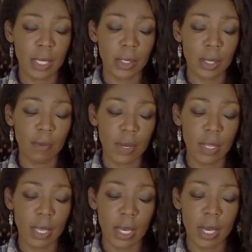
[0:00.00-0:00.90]
Let's see if
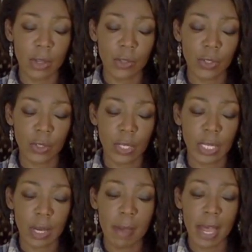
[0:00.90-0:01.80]
anything else is going to
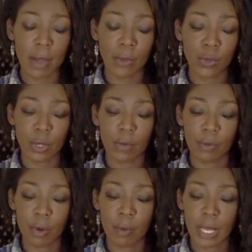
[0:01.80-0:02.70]
come out to
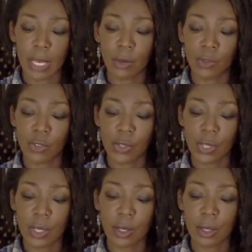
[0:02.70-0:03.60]
confirm the energies
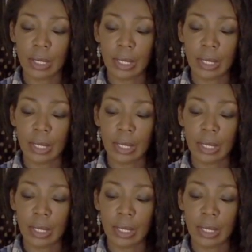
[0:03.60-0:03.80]
here.